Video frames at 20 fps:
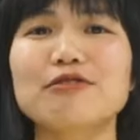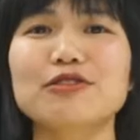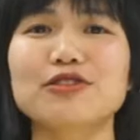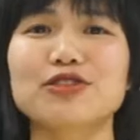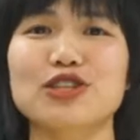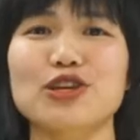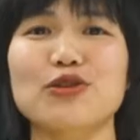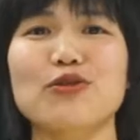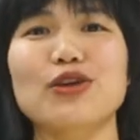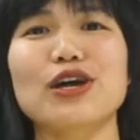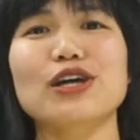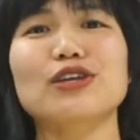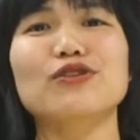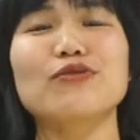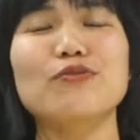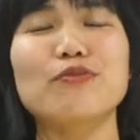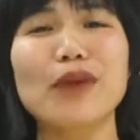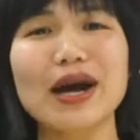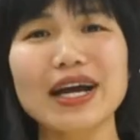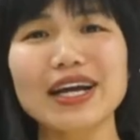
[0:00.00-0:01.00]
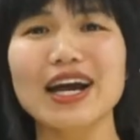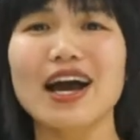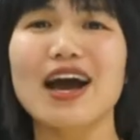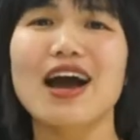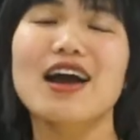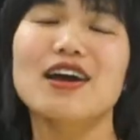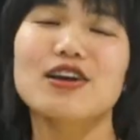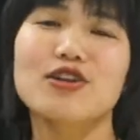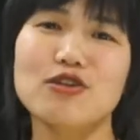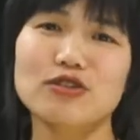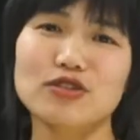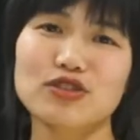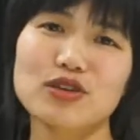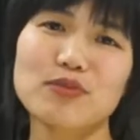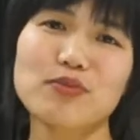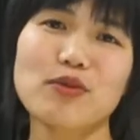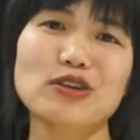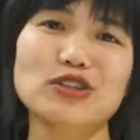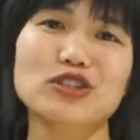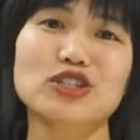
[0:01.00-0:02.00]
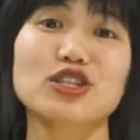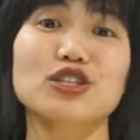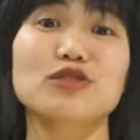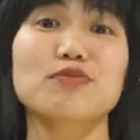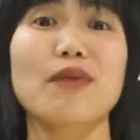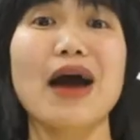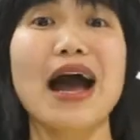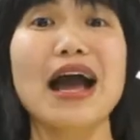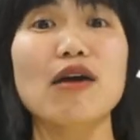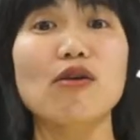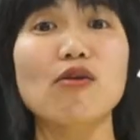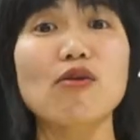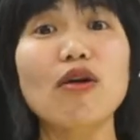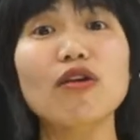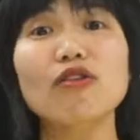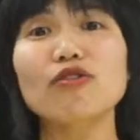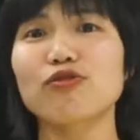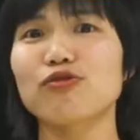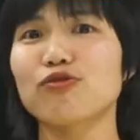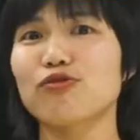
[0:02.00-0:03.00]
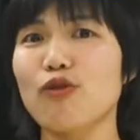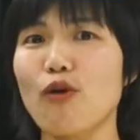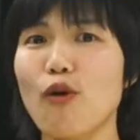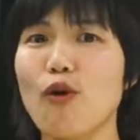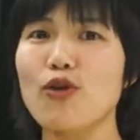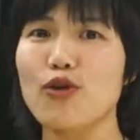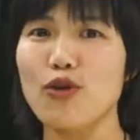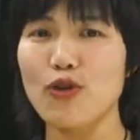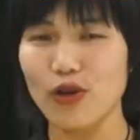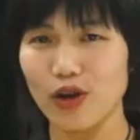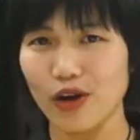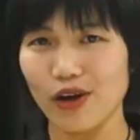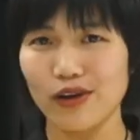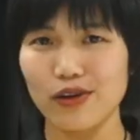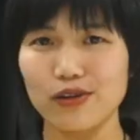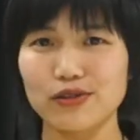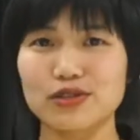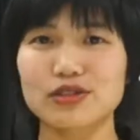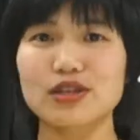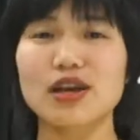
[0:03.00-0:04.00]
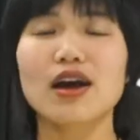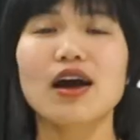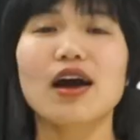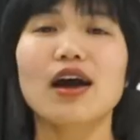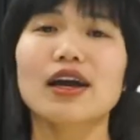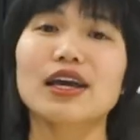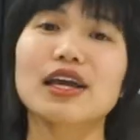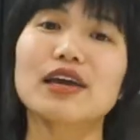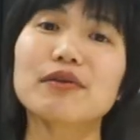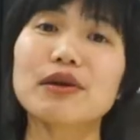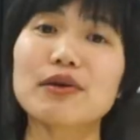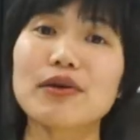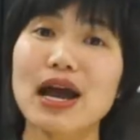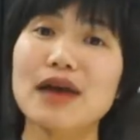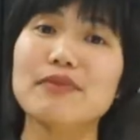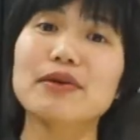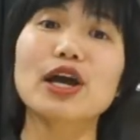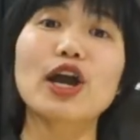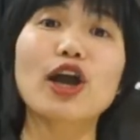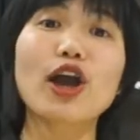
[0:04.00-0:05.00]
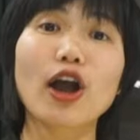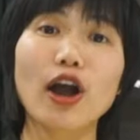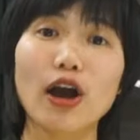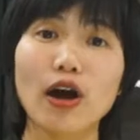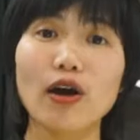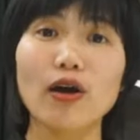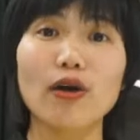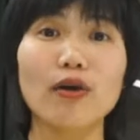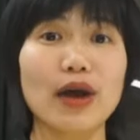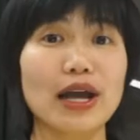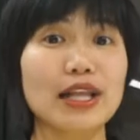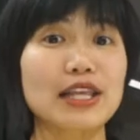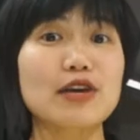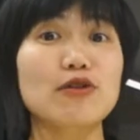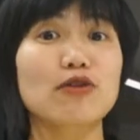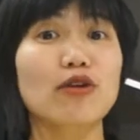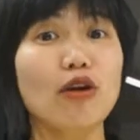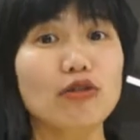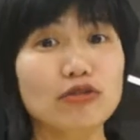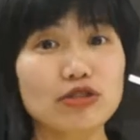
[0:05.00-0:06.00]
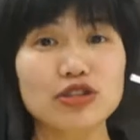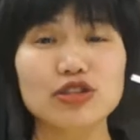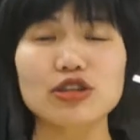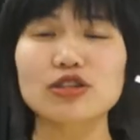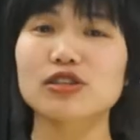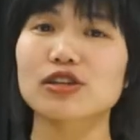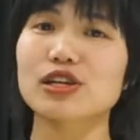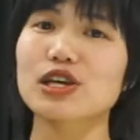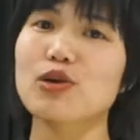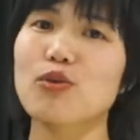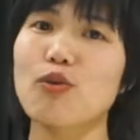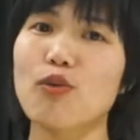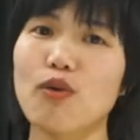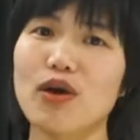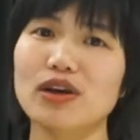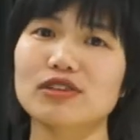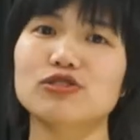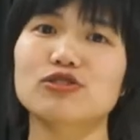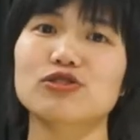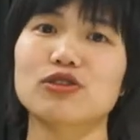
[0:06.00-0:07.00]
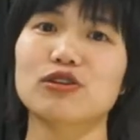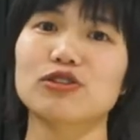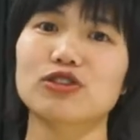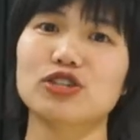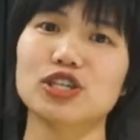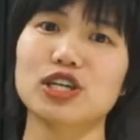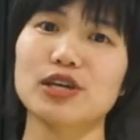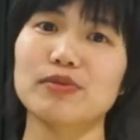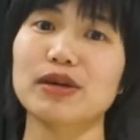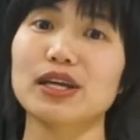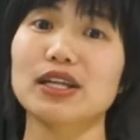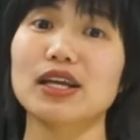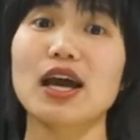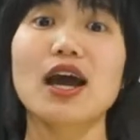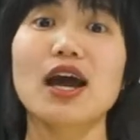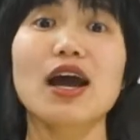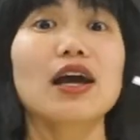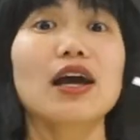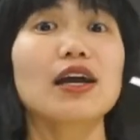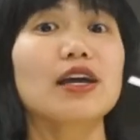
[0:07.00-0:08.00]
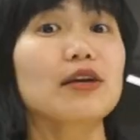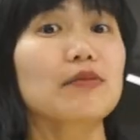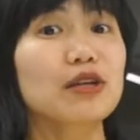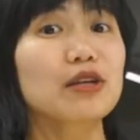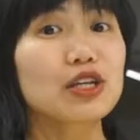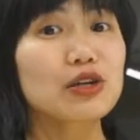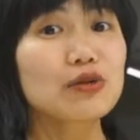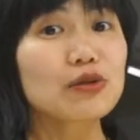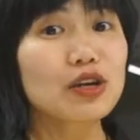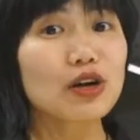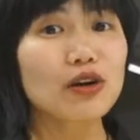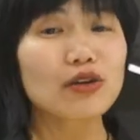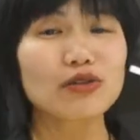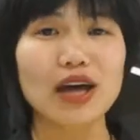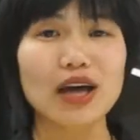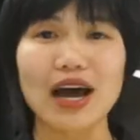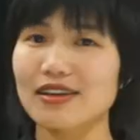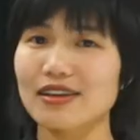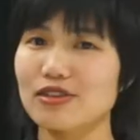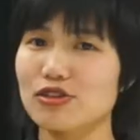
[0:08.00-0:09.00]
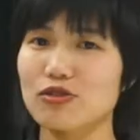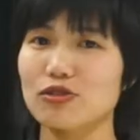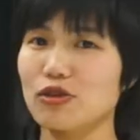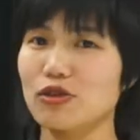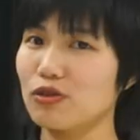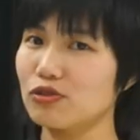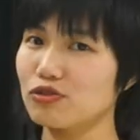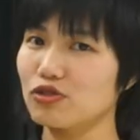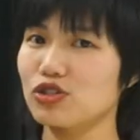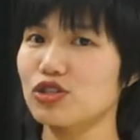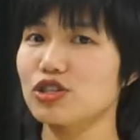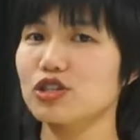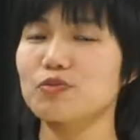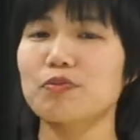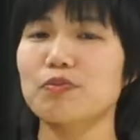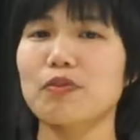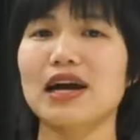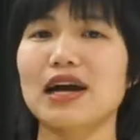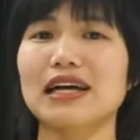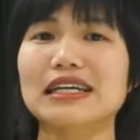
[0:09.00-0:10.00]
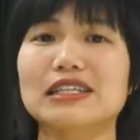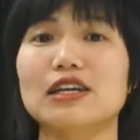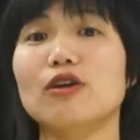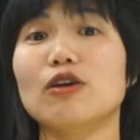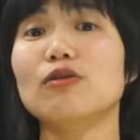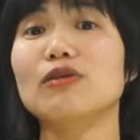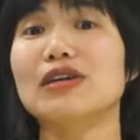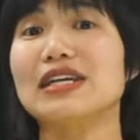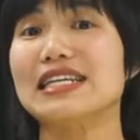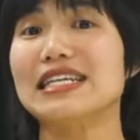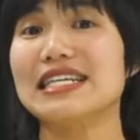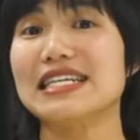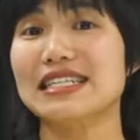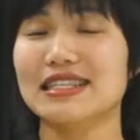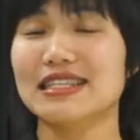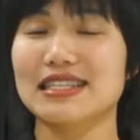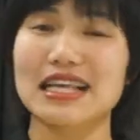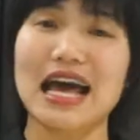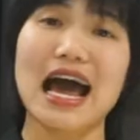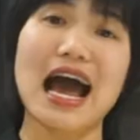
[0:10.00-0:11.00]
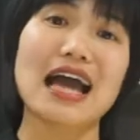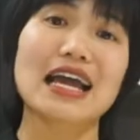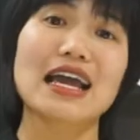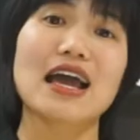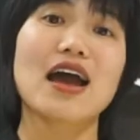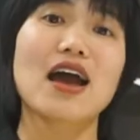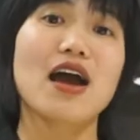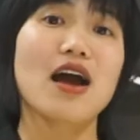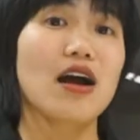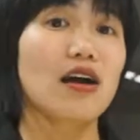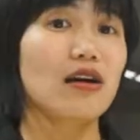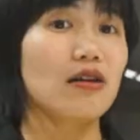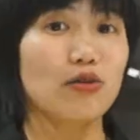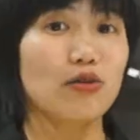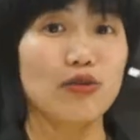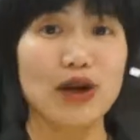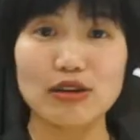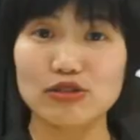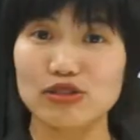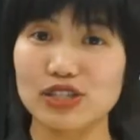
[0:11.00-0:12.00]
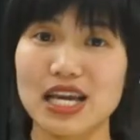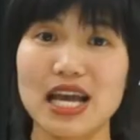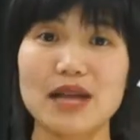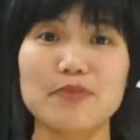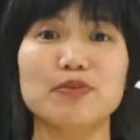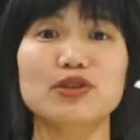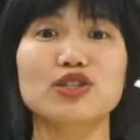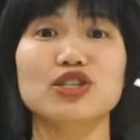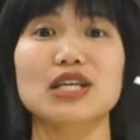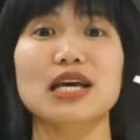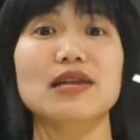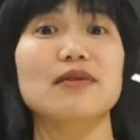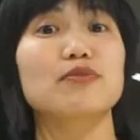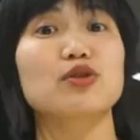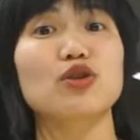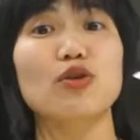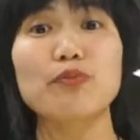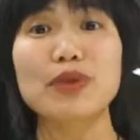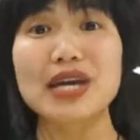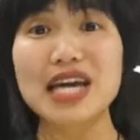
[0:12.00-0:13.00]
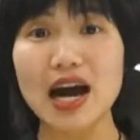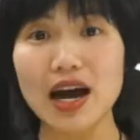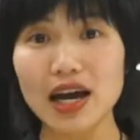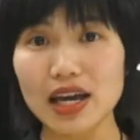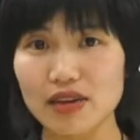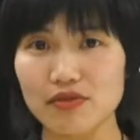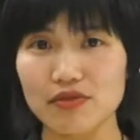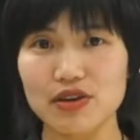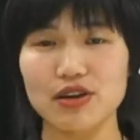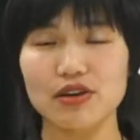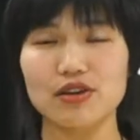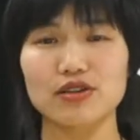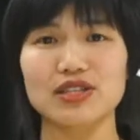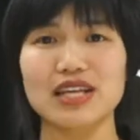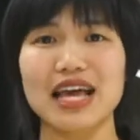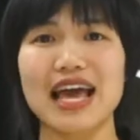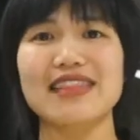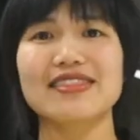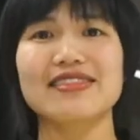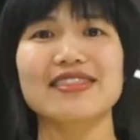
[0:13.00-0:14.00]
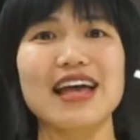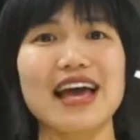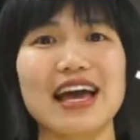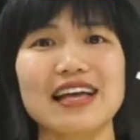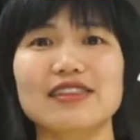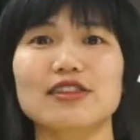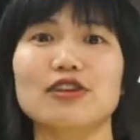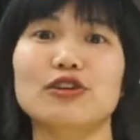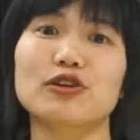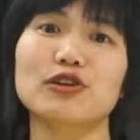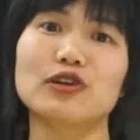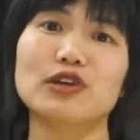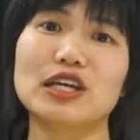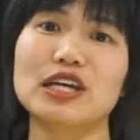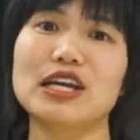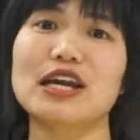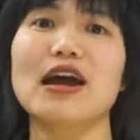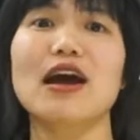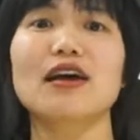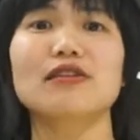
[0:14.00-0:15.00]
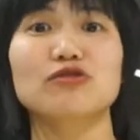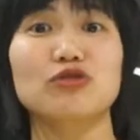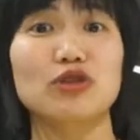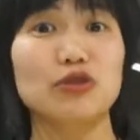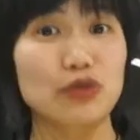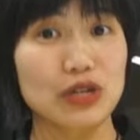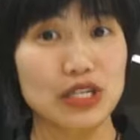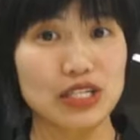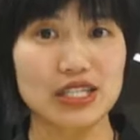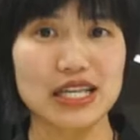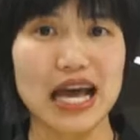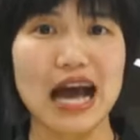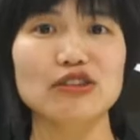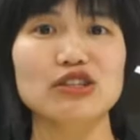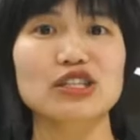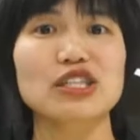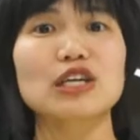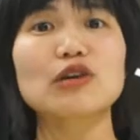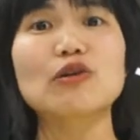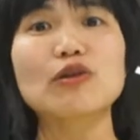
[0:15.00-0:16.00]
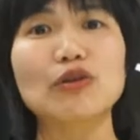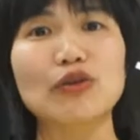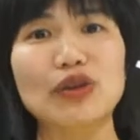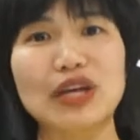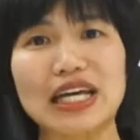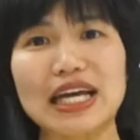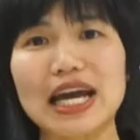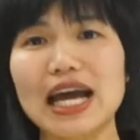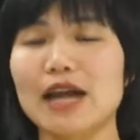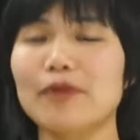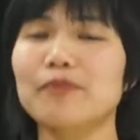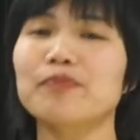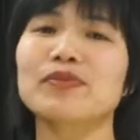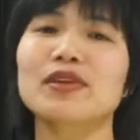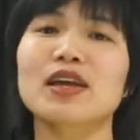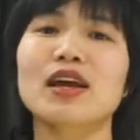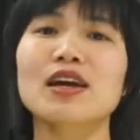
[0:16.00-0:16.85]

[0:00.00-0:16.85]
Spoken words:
every single day to make your subconscious mind work for your goals. If you have a goal and you consciously want to achieve it, but you know that your conscious mind only decide around 10% of your behaviors and then the results that you create.